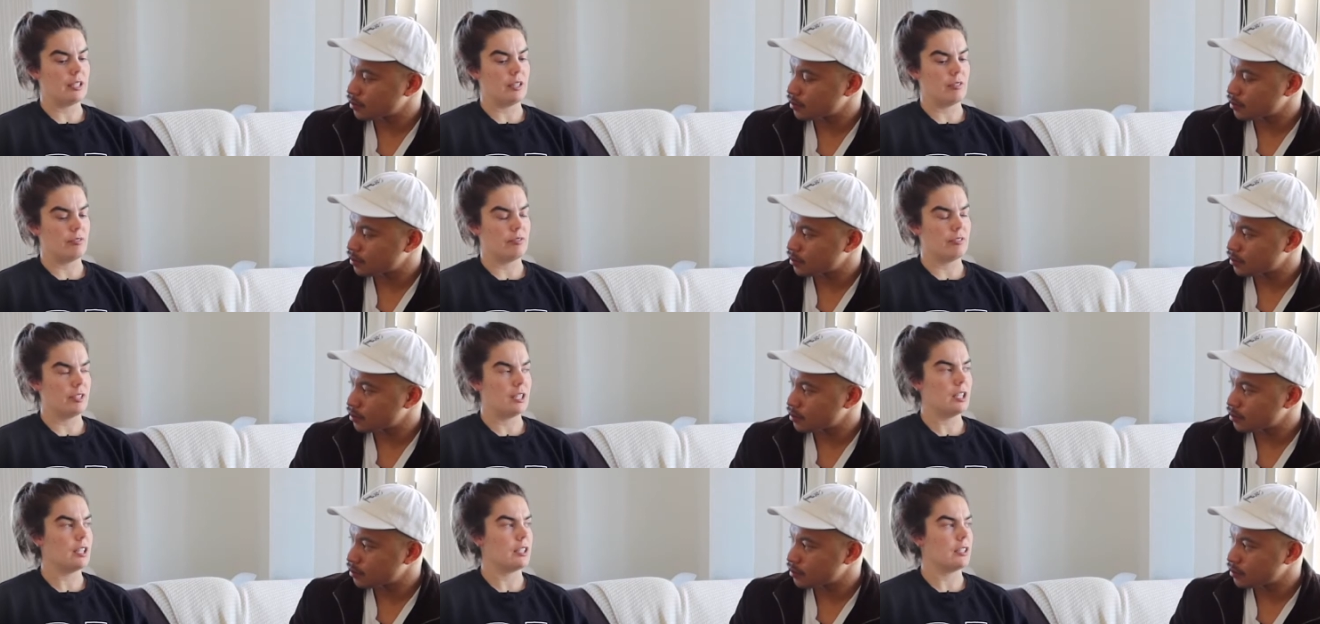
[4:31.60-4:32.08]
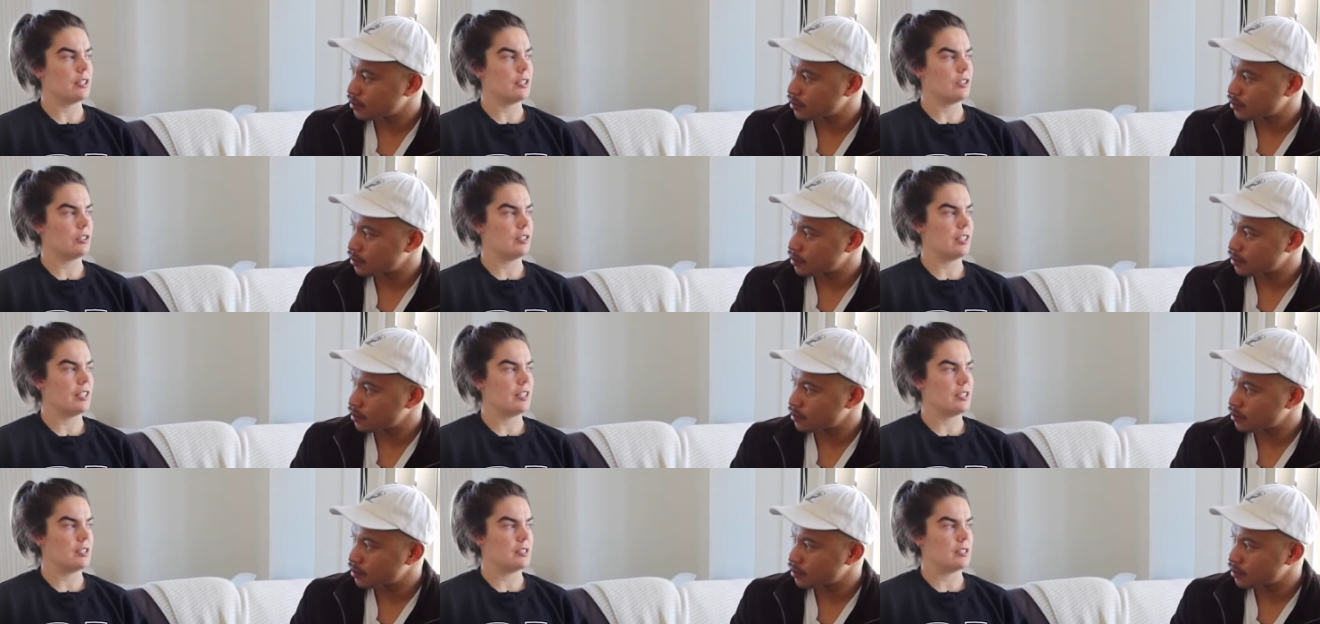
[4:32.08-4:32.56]
Speaker 1: yeah feeling that
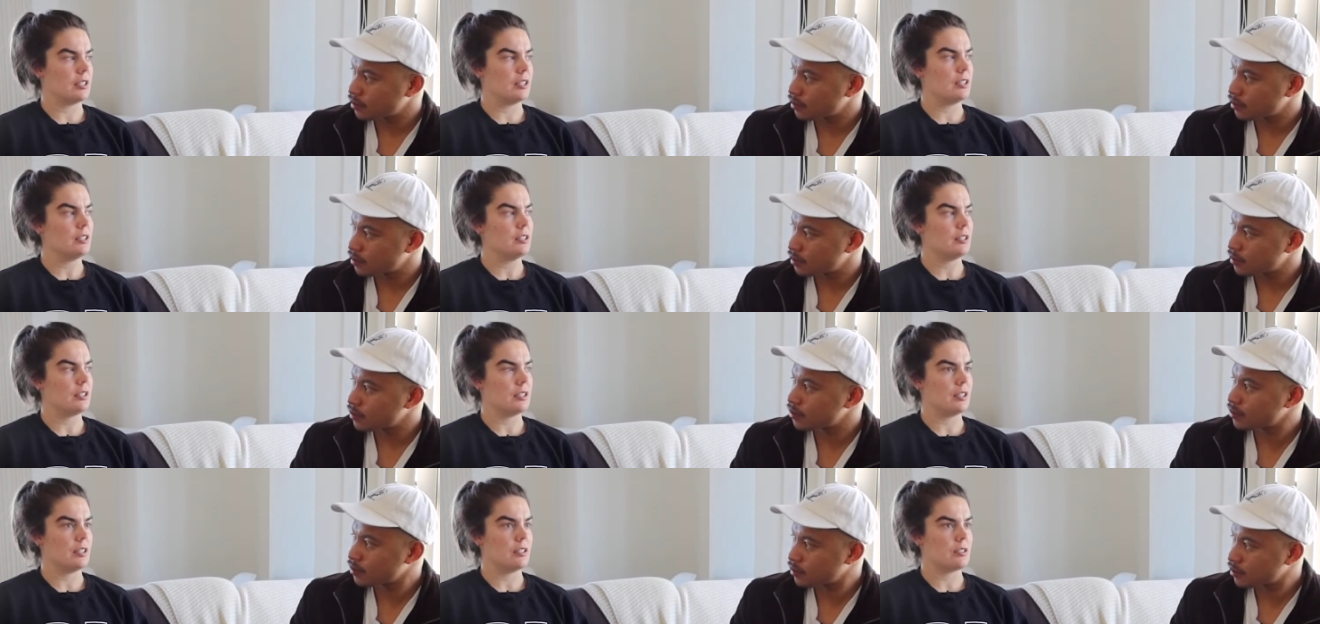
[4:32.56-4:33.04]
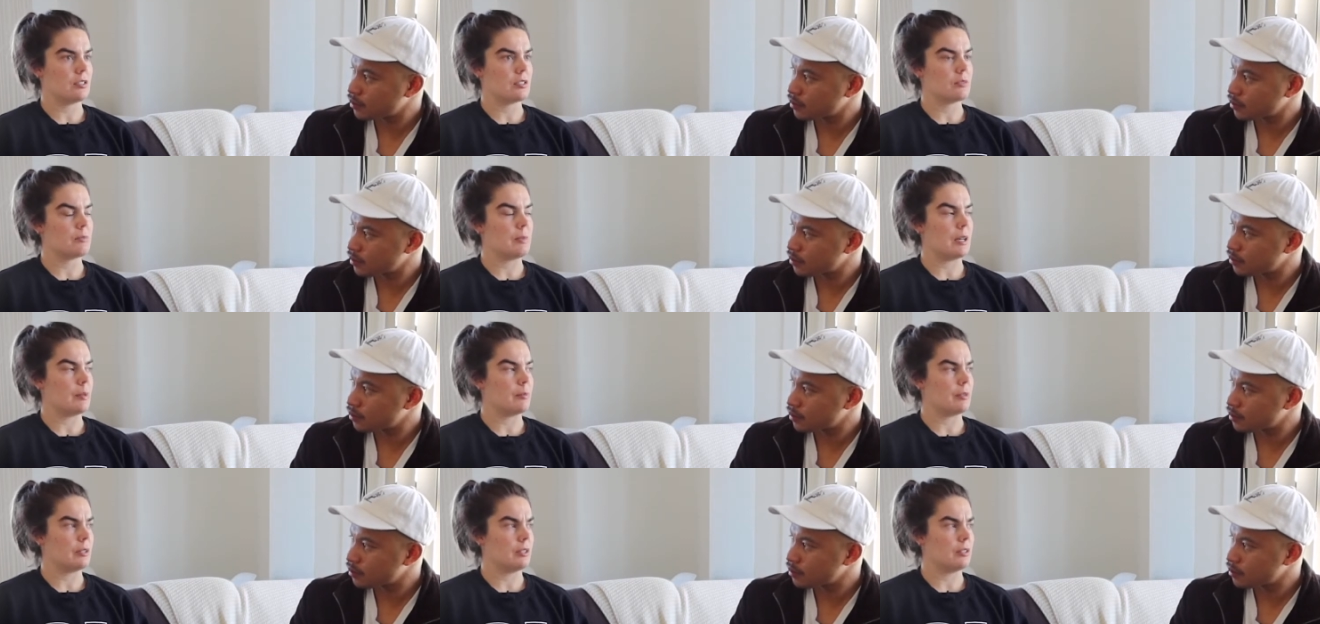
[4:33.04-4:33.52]
you need it done then it's
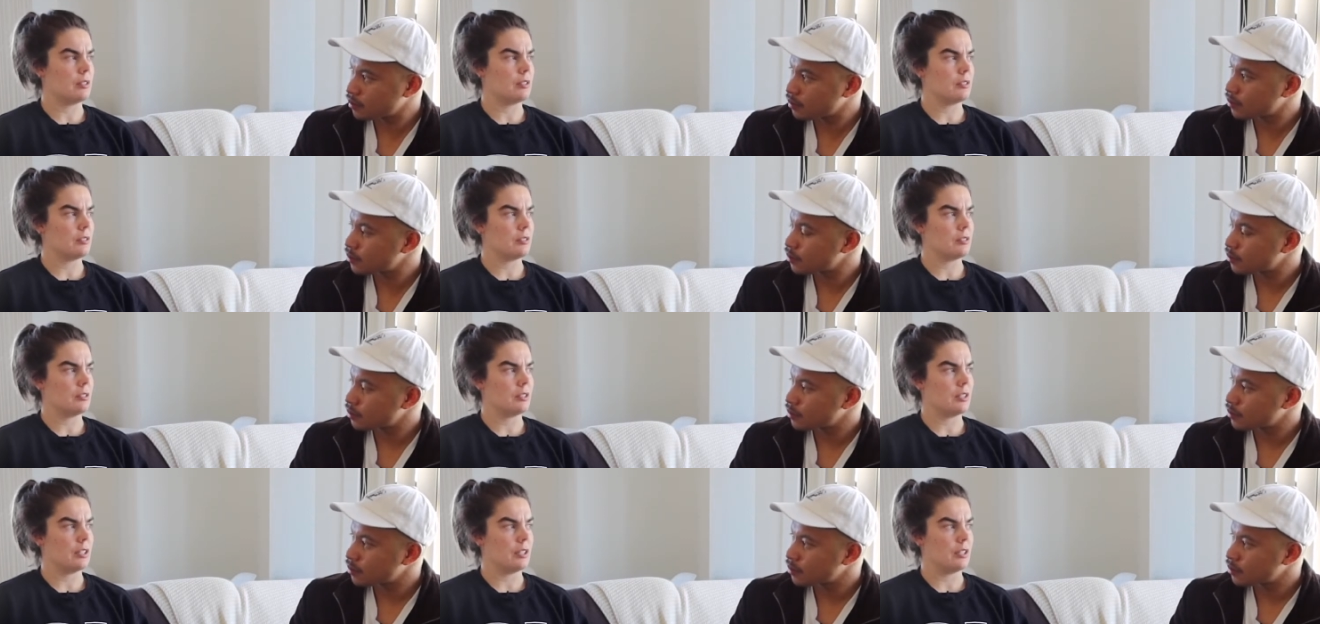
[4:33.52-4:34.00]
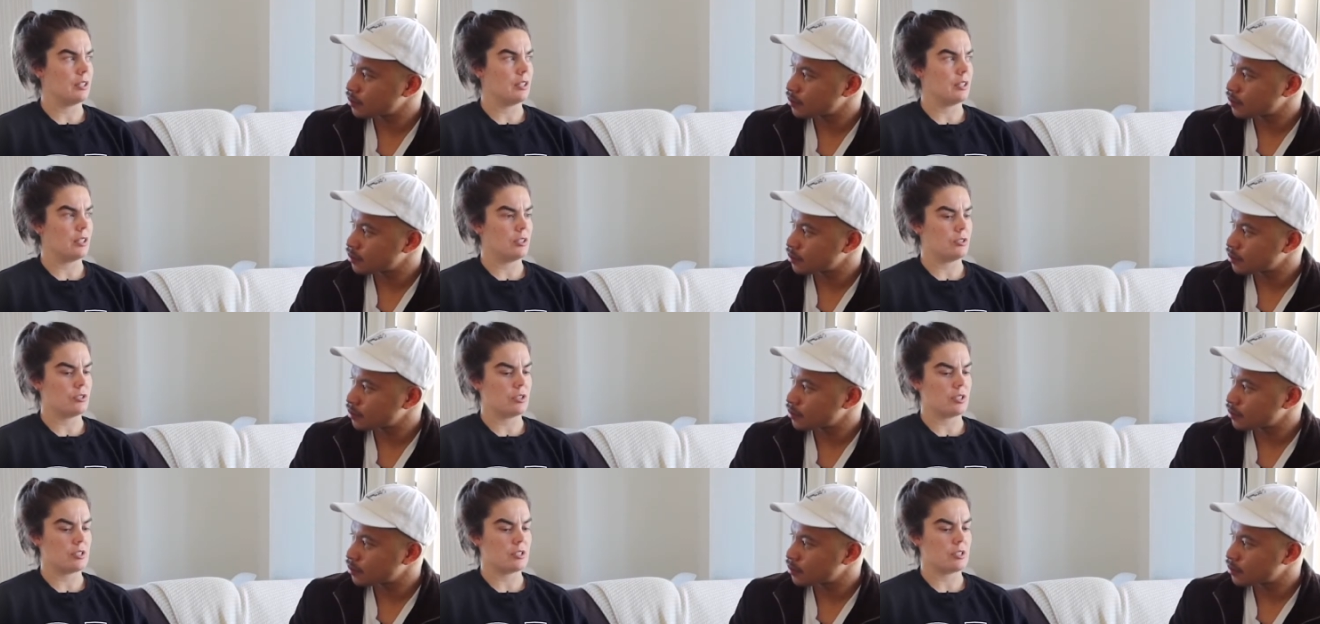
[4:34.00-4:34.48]
maybe yeah
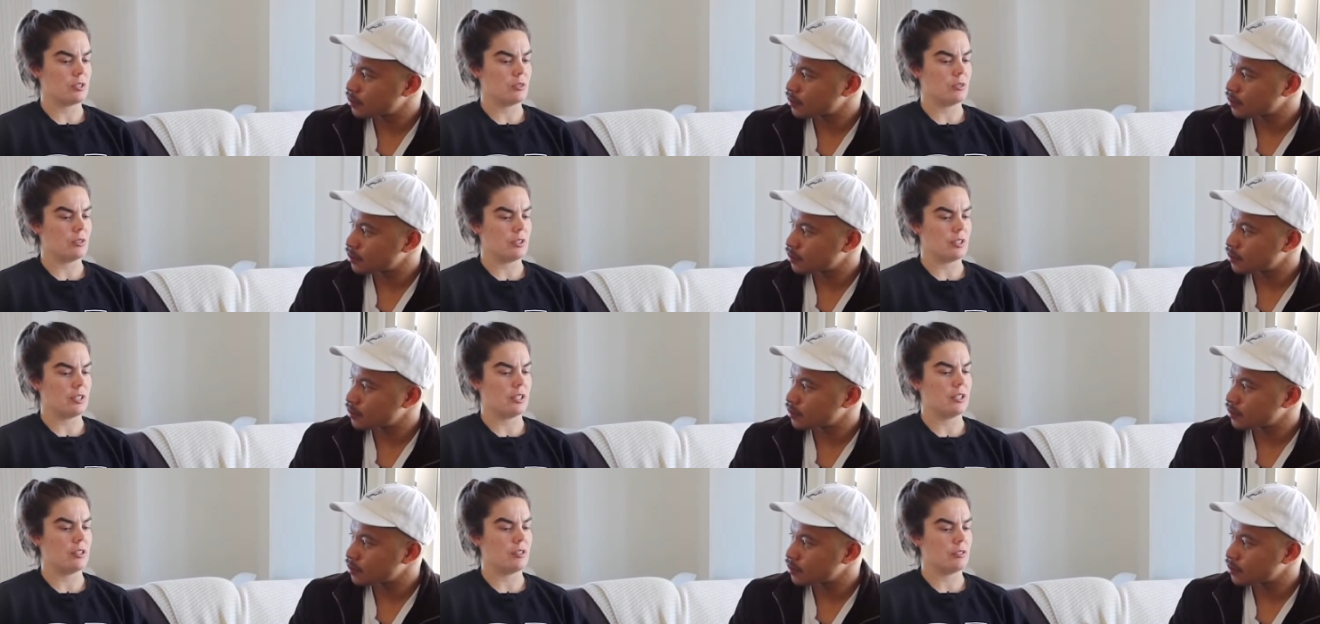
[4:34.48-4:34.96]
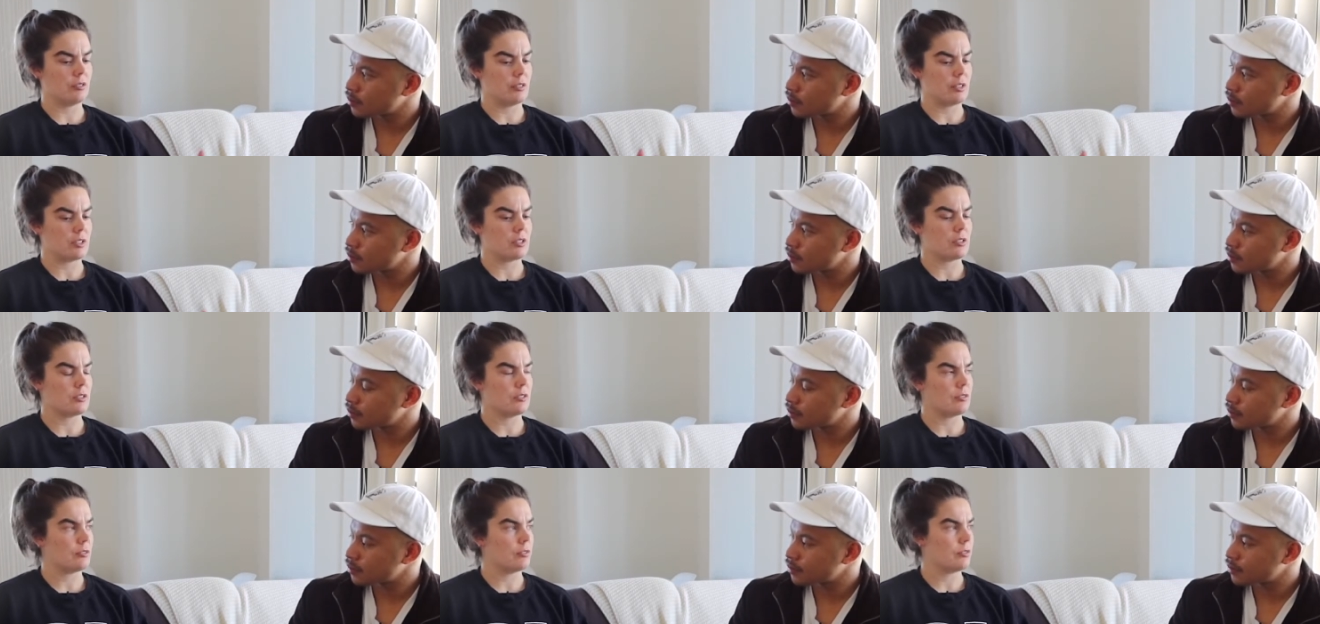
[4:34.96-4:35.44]
addressing and looking at the
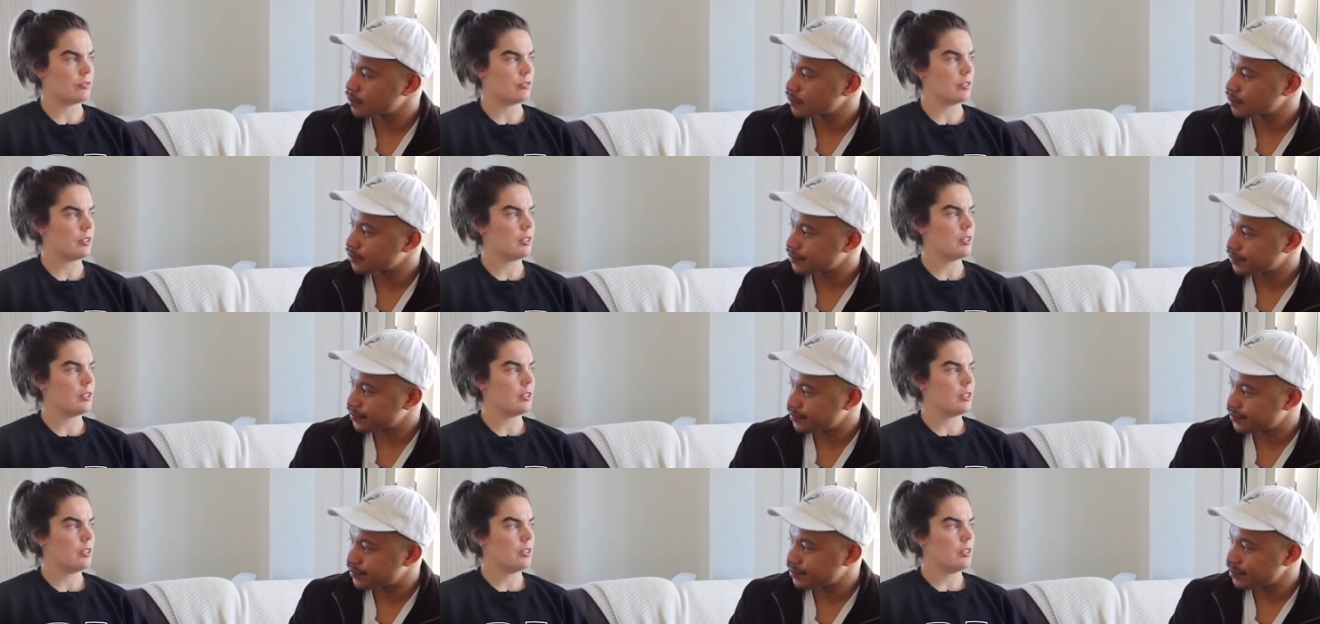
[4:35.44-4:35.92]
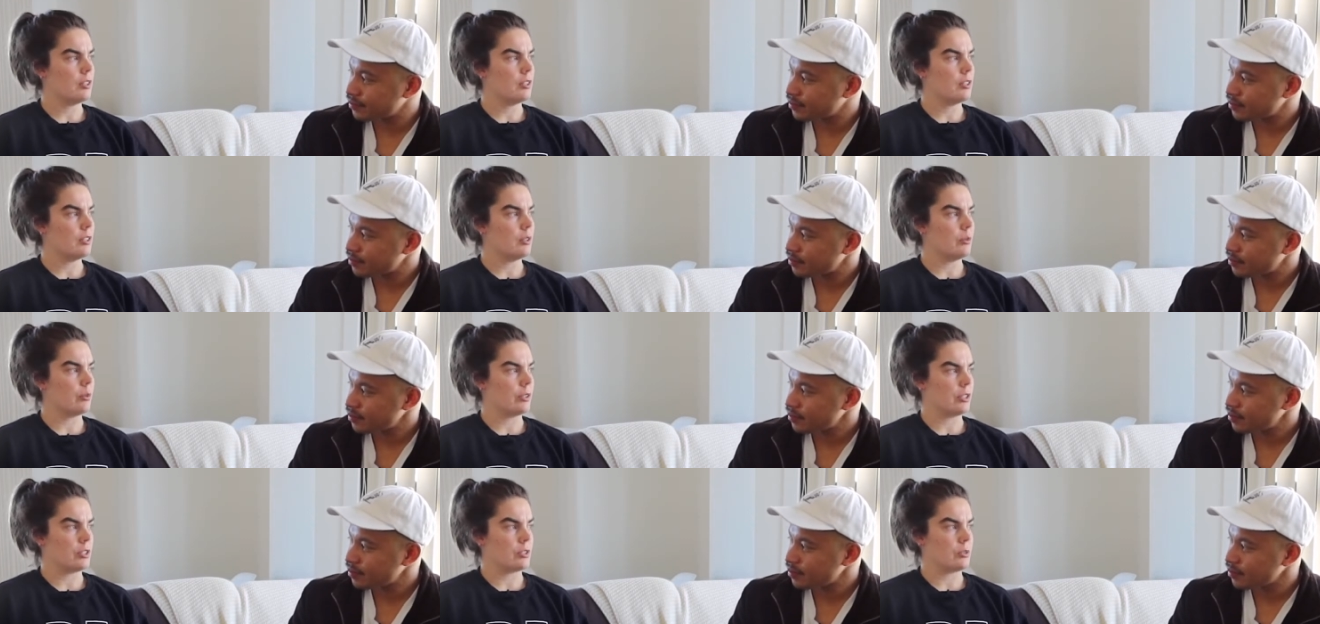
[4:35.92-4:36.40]
rest of
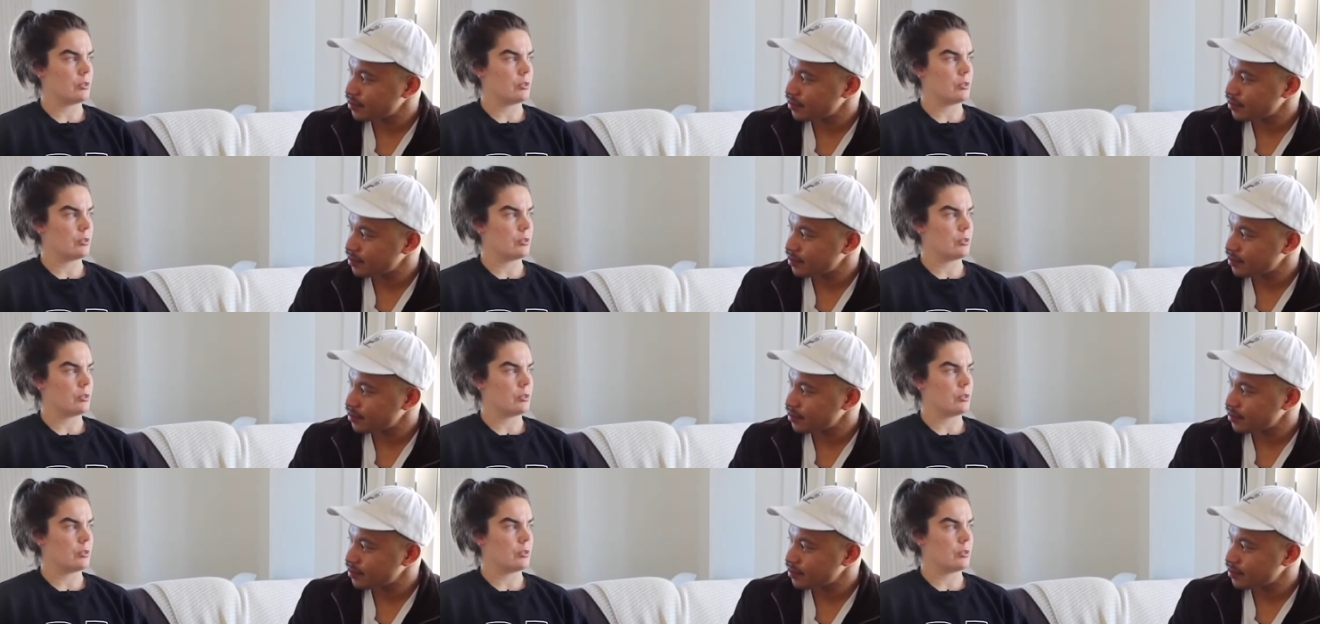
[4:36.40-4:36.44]
what you're